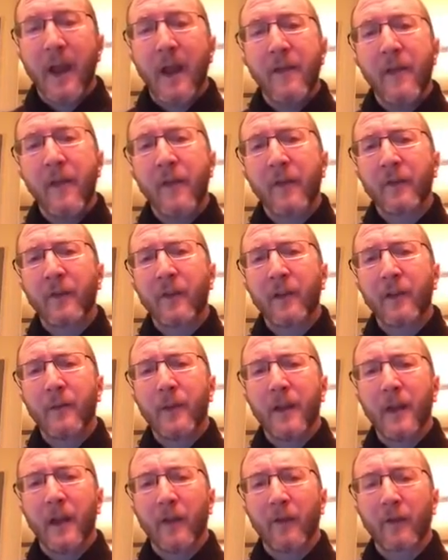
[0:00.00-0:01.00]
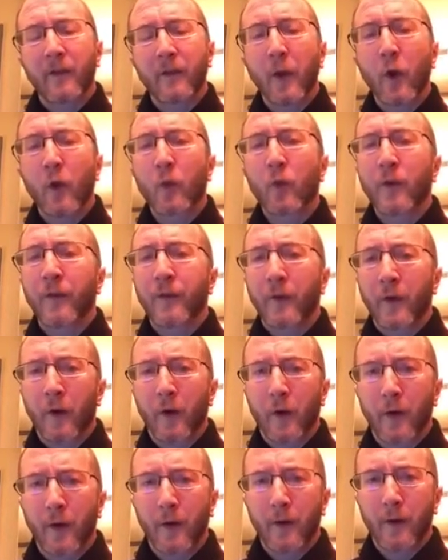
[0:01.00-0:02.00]
And then there's going to be a slow
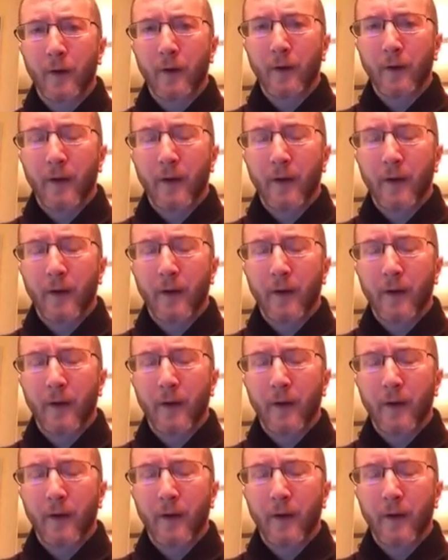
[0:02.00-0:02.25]
return.